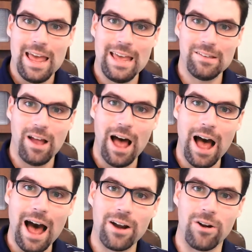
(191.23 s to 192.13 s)
is
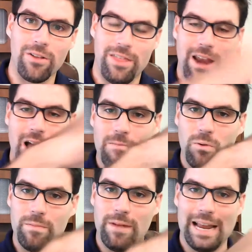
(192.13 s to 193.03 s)
hotter than
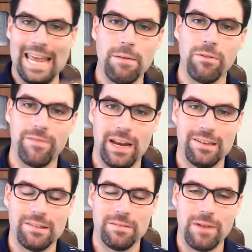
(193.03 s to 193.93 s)
up where my gable vent
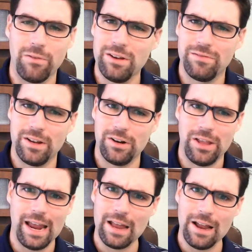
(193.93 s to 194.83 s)
is and my ridge vent. They're
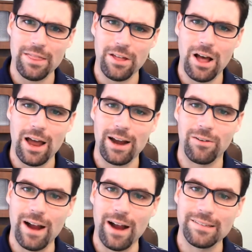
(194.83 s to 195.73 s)
like, I thought hot
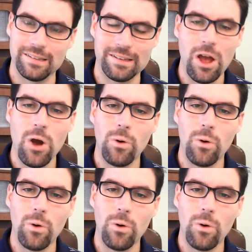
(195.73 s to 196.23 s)
air rises.